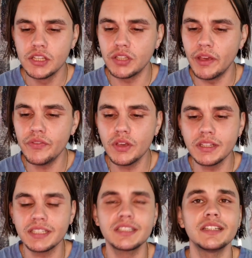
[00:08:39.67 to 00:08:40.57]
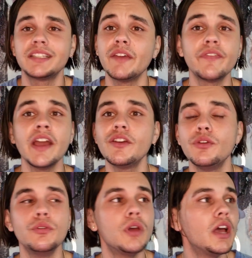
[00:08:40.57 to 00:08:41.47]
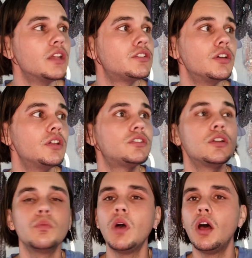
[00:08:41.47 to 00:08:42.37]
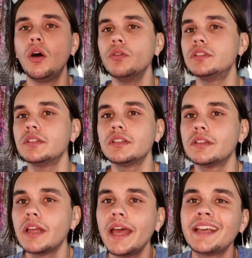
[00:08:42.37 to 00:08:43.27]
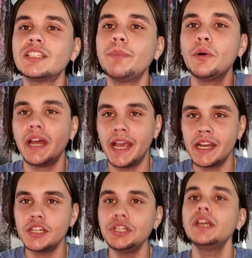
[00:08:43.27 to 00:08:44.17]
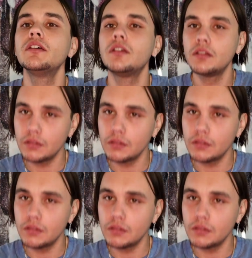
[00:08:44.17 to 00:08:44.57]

So if you could just say thank you to the world that expel that energy